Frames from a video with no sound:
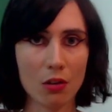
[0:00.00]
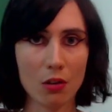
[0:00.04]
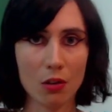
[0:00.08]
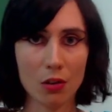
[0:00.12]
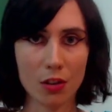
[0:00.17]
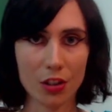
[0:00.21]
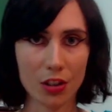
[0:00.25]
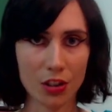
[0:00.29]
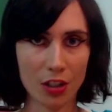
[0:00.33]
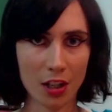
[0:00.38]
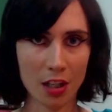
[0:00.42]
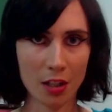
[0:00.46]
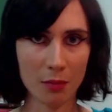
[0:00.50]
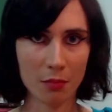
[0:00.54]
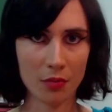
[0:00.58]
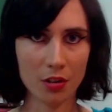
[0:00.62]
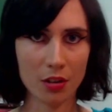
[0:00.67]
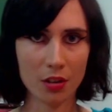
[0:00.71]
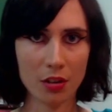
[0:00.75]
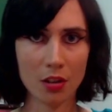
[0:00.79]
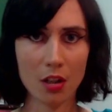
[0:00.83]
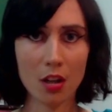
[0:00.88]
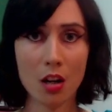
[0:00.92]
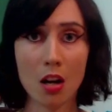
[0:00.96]
or ashamed.
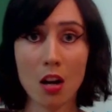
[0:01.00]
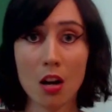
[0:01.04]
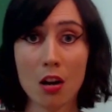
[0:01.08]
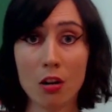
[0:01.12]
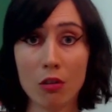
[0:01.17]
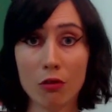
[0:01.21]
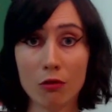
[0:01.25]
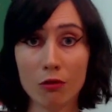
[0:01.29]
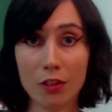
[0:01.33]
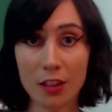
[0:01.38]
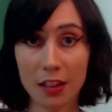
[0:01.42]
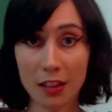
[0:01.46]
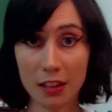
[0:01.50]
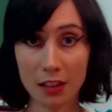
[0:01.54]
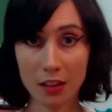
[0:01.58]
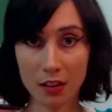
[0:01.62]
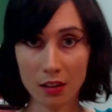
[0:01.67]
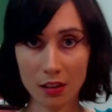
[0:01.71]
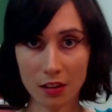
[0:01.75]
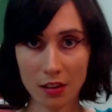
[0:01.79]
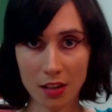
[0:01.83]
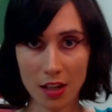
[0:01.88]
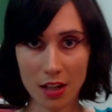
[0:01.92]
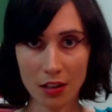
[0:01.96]
Really,
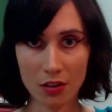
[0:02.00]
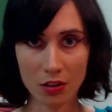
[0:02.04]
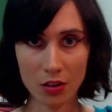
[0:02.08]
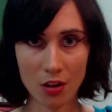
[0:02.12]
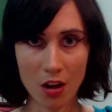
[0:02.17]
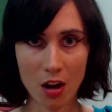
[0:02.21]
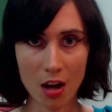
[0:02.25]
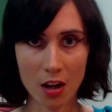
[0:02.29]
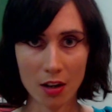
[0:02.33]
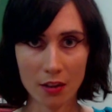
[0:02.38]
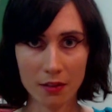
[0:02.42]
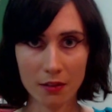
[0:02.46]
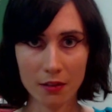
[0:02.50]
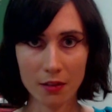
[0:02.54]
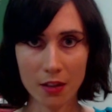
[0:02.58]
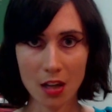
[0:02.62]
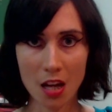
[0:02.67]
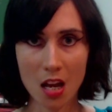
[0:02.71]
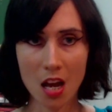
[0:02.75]
it's not.